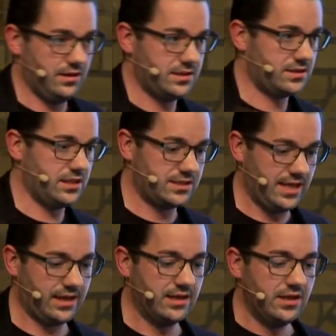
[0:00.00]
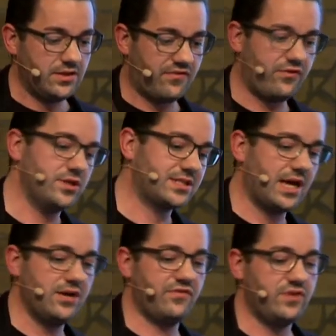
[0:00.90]
It's just like the first
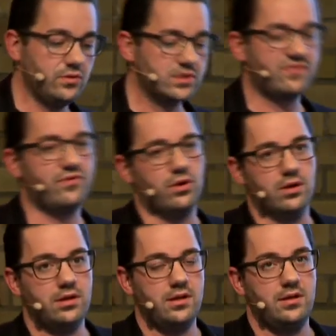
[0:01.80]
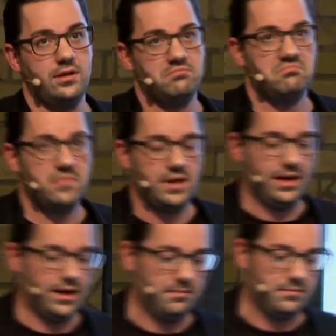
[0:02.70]
kind of useful
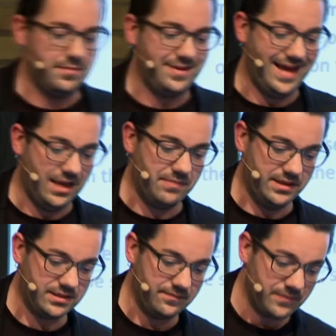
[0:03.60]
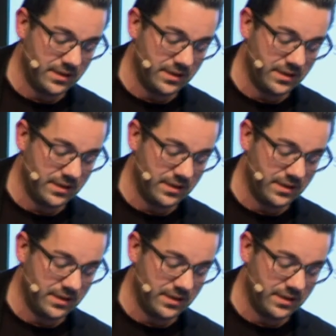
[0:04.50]
element.